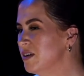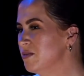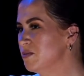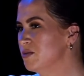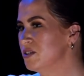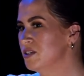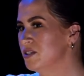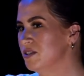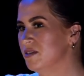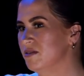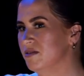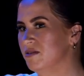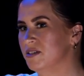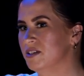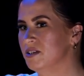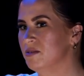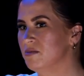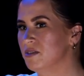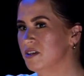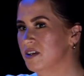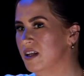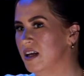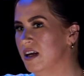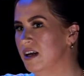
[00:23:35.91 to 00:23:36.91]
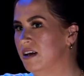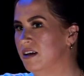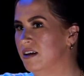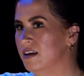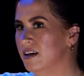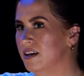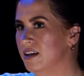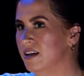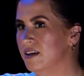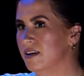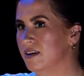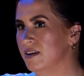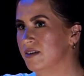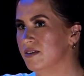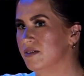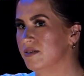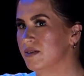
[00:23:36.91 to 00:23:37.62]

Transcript: it was something that I kind of